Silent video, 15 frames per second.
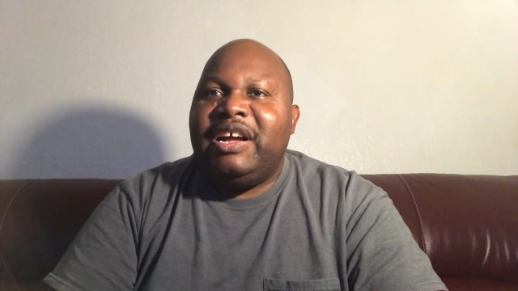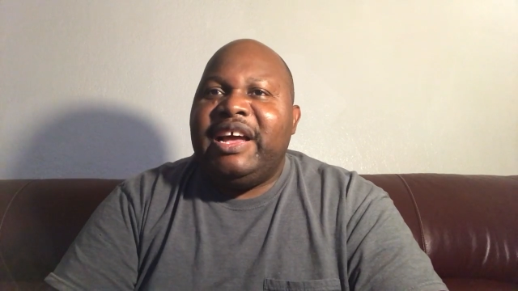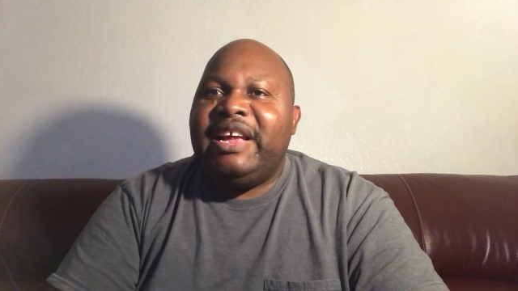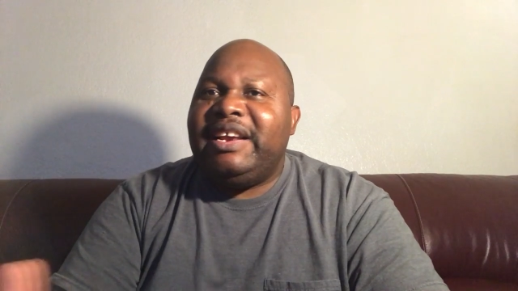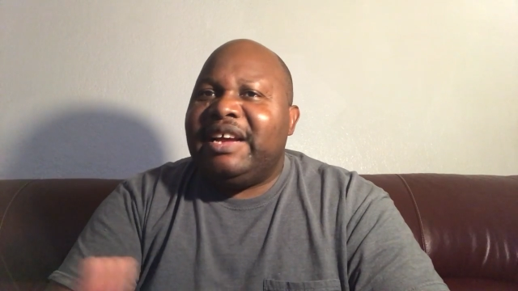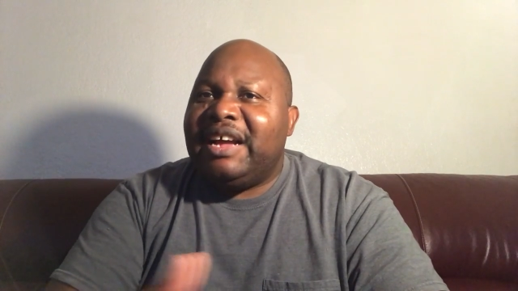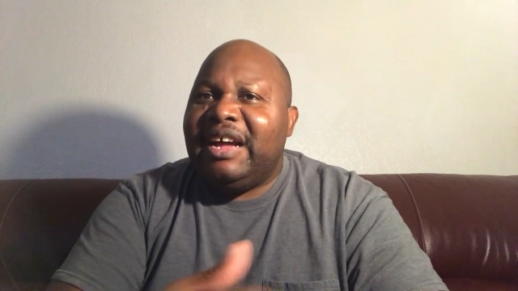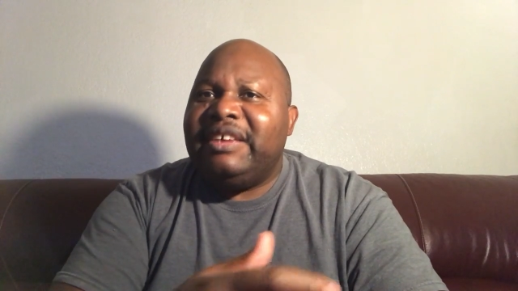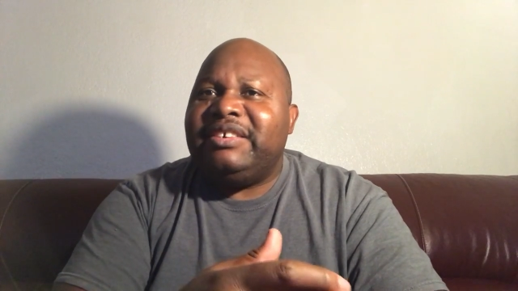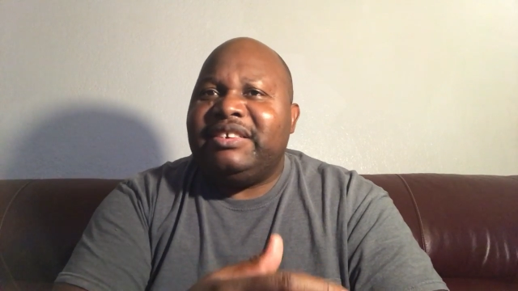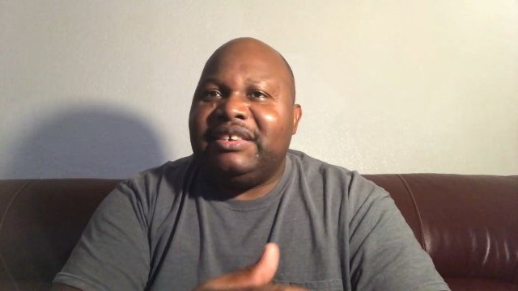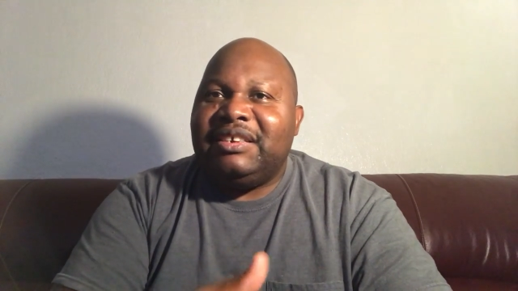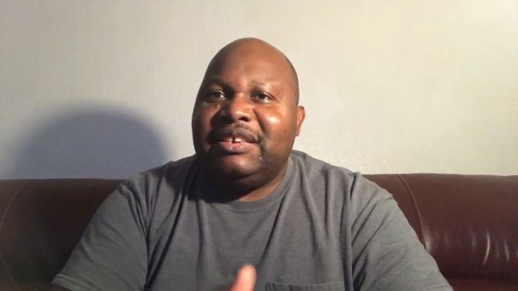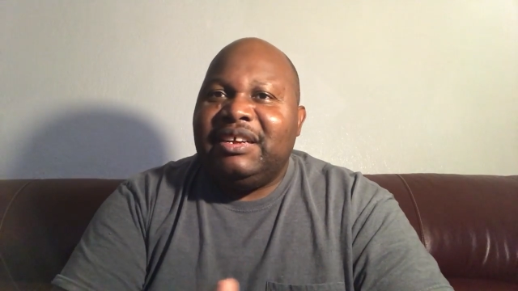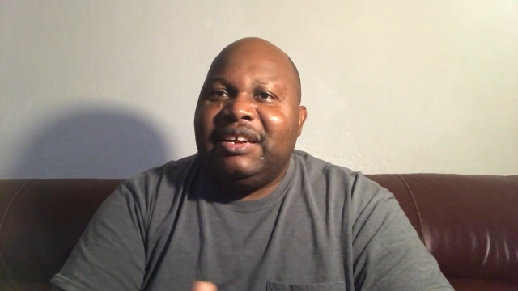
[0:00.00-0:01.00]
any
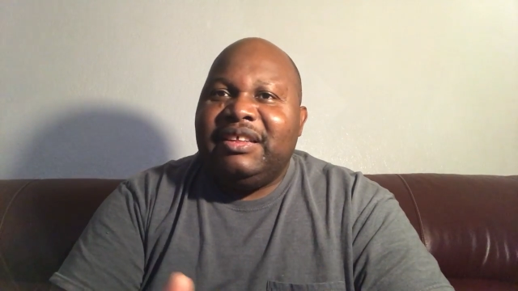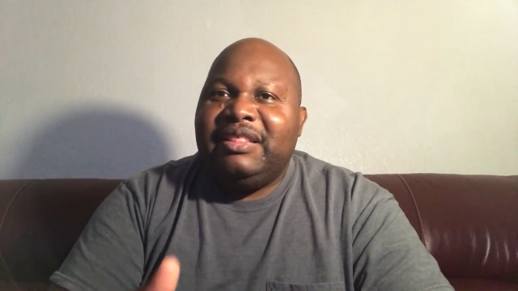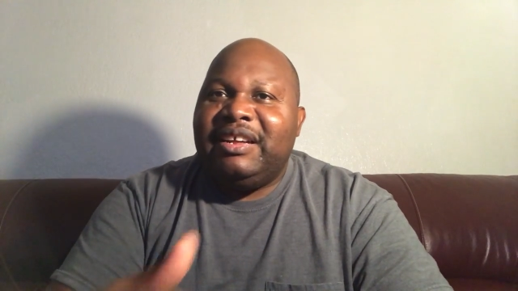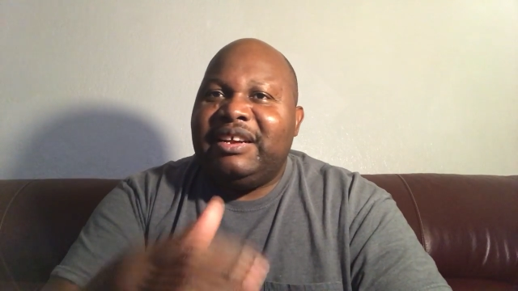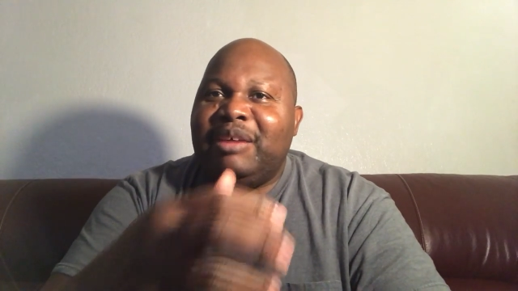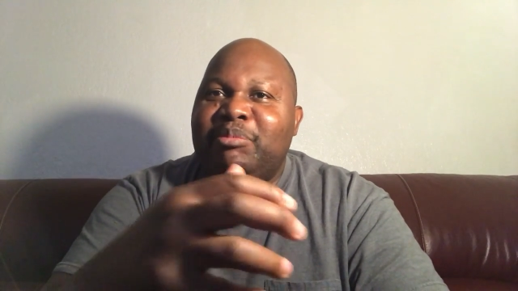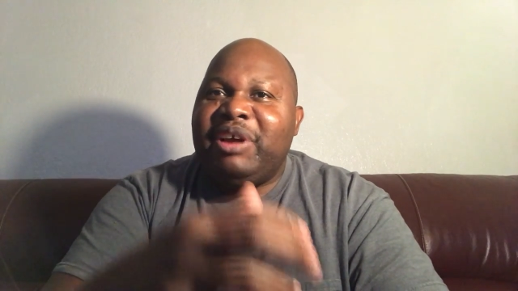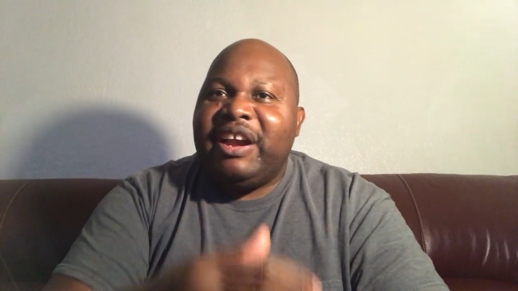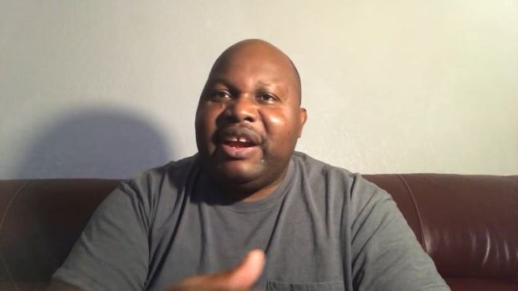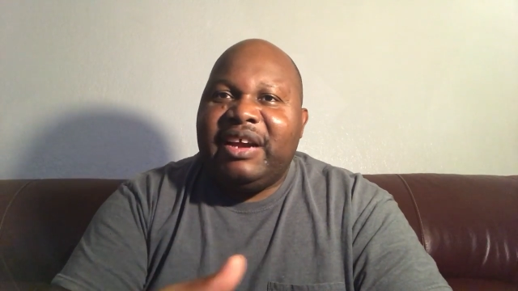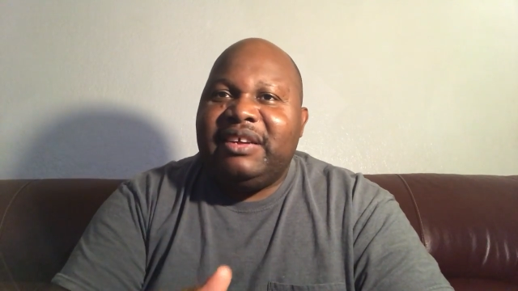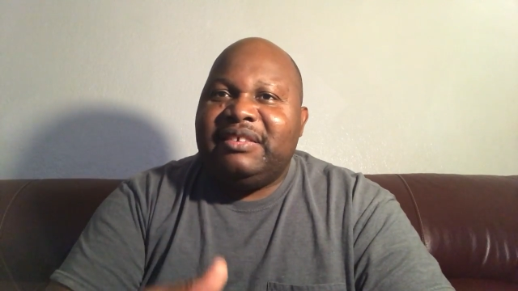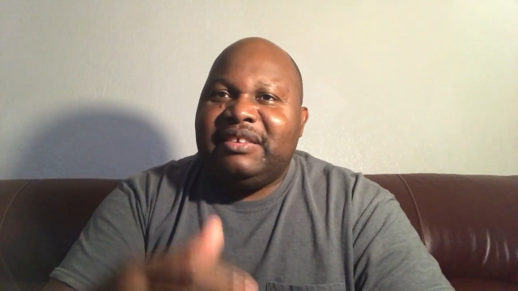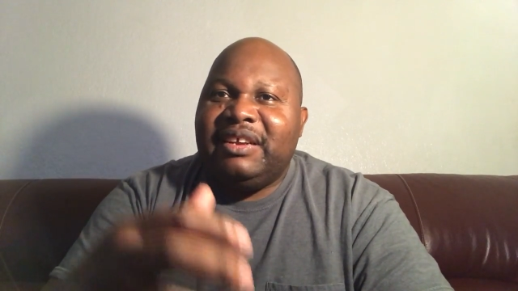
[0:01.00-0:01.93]
country that American is